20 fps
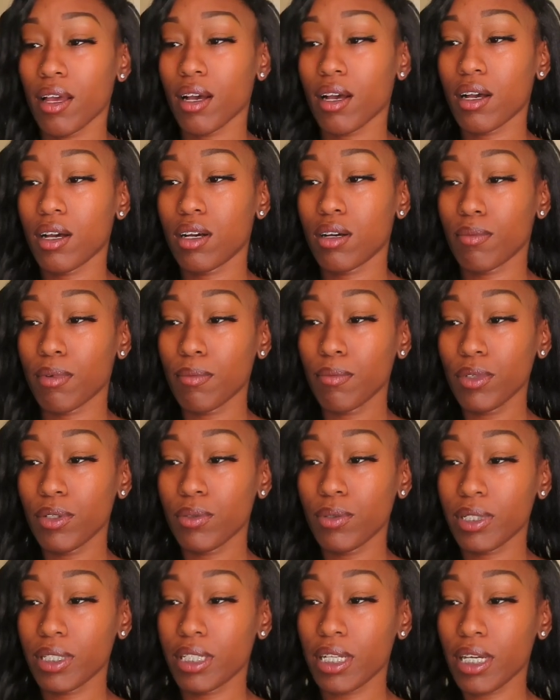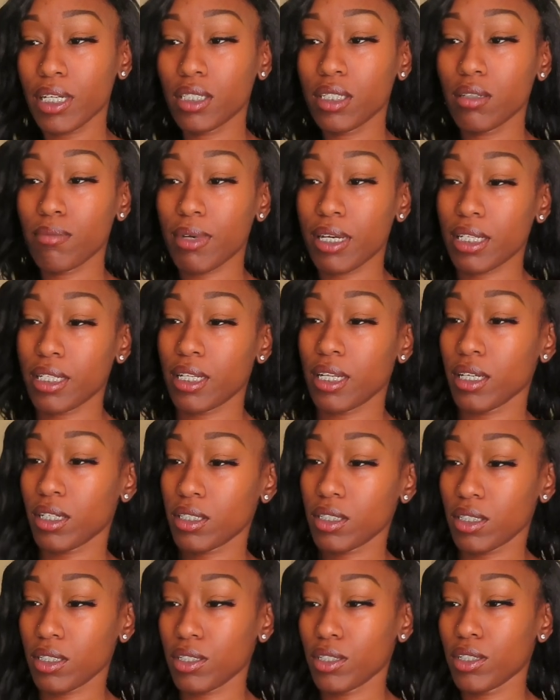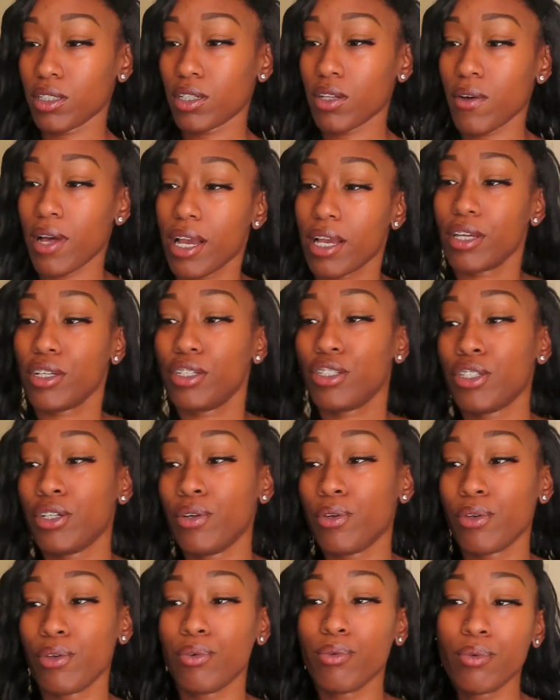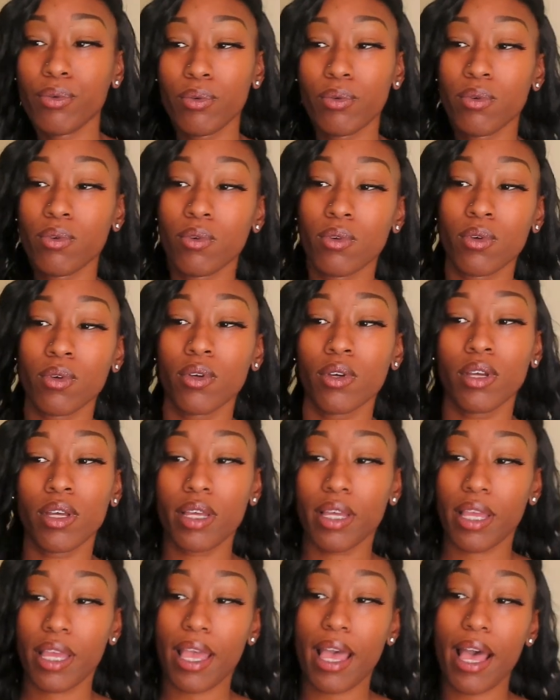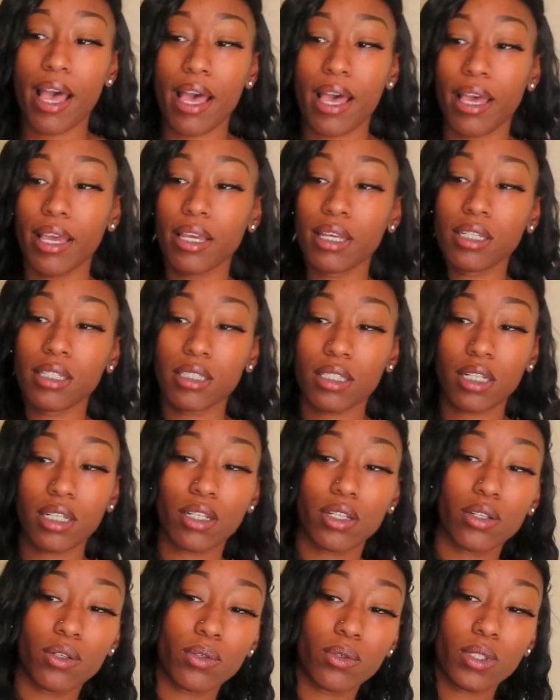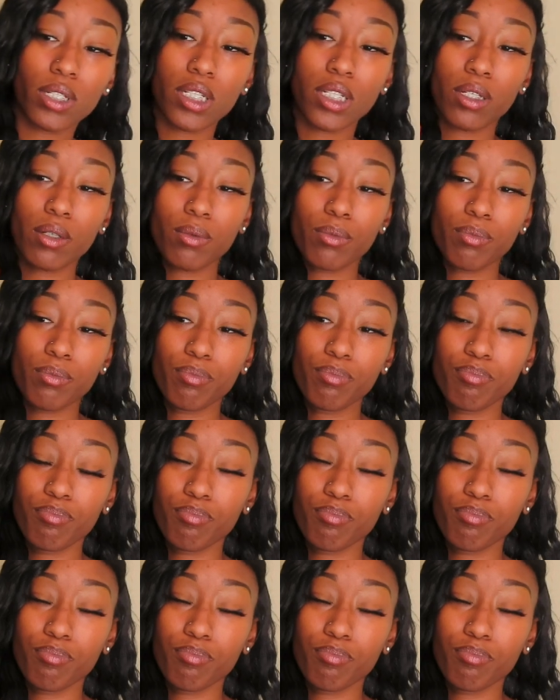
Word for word: Um, I'm gonna do it section by section just so I can show you guys a little something.